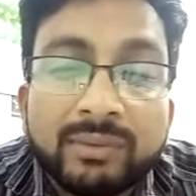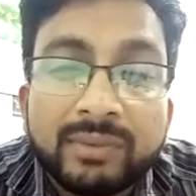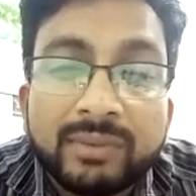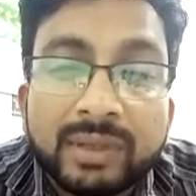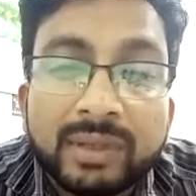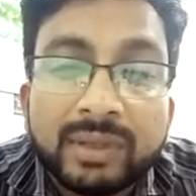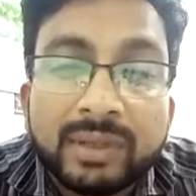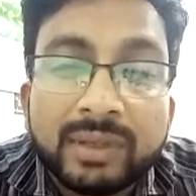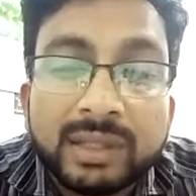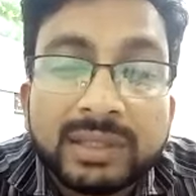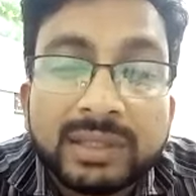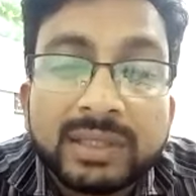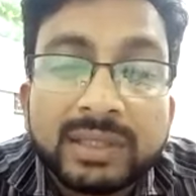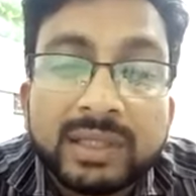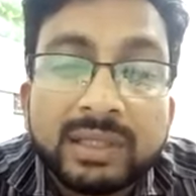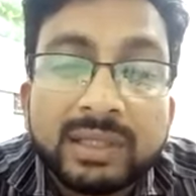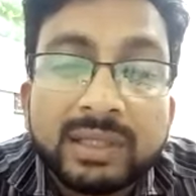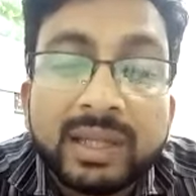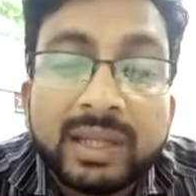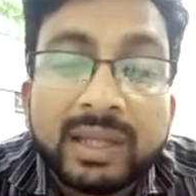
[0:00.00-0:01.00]

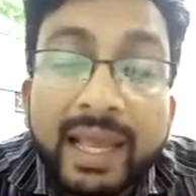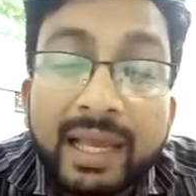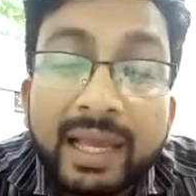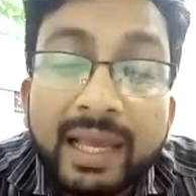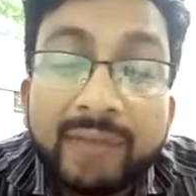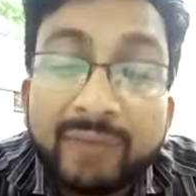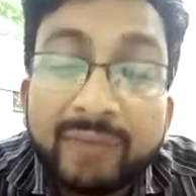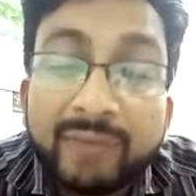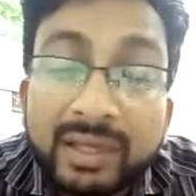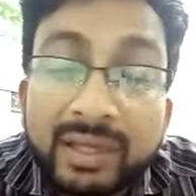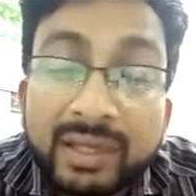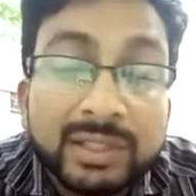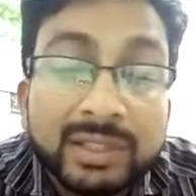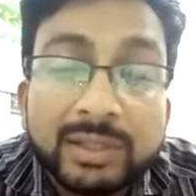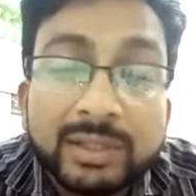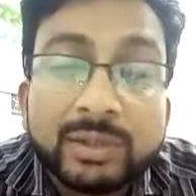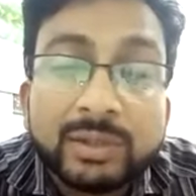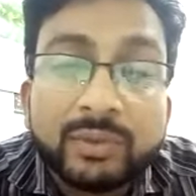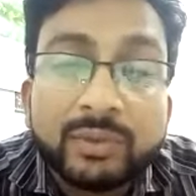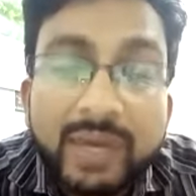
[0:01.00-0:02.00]
insert the
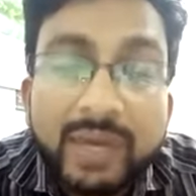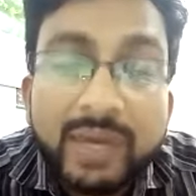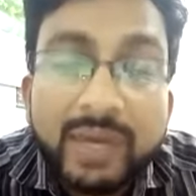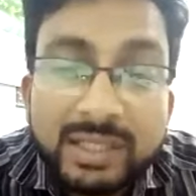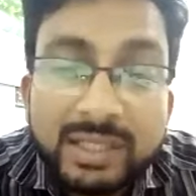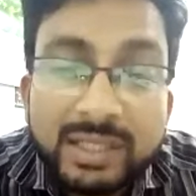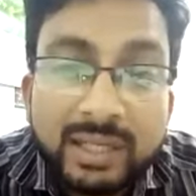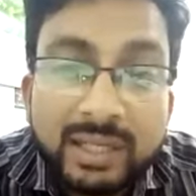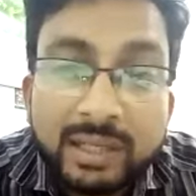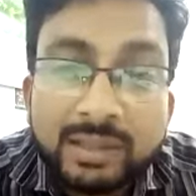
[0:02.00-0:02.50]
finger to vagina.